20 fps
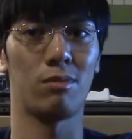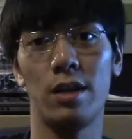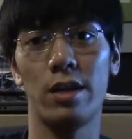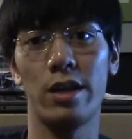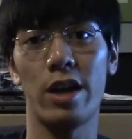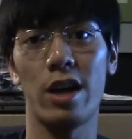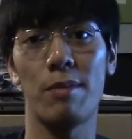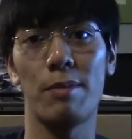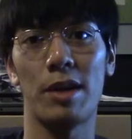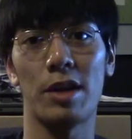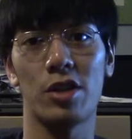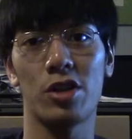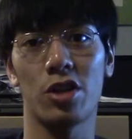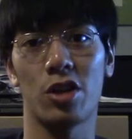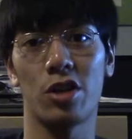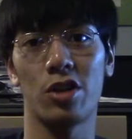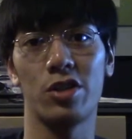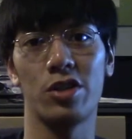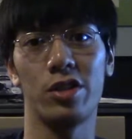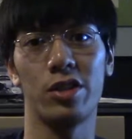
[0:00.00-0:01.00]
Now about
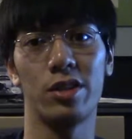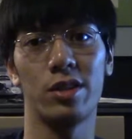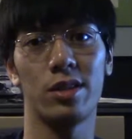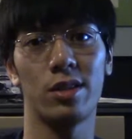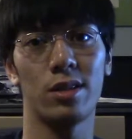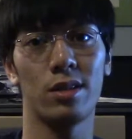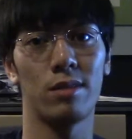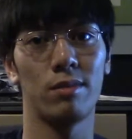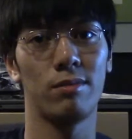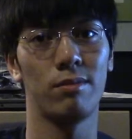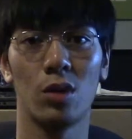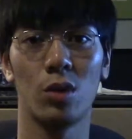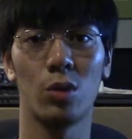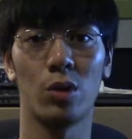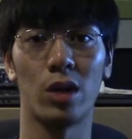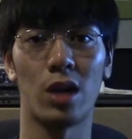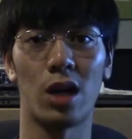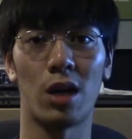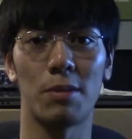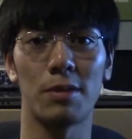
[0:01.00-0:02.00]
charges.
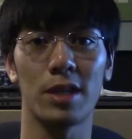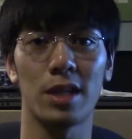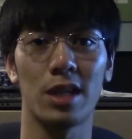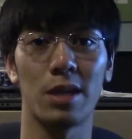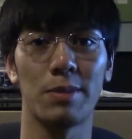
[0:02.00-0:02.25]
When an object